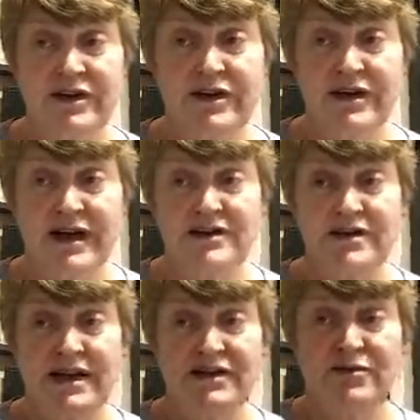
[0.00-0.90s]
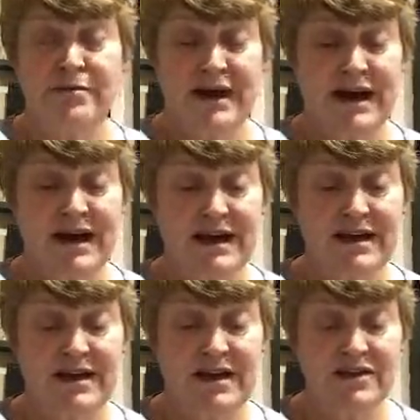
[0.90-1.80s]
Okay, so there's your bag.
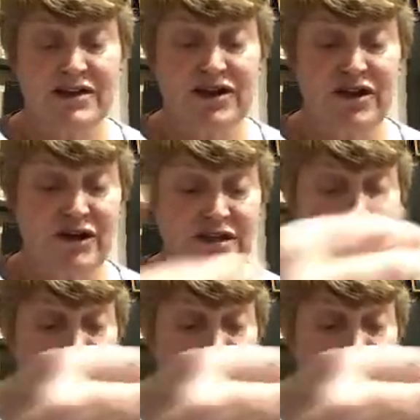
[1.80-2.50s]
It's a nice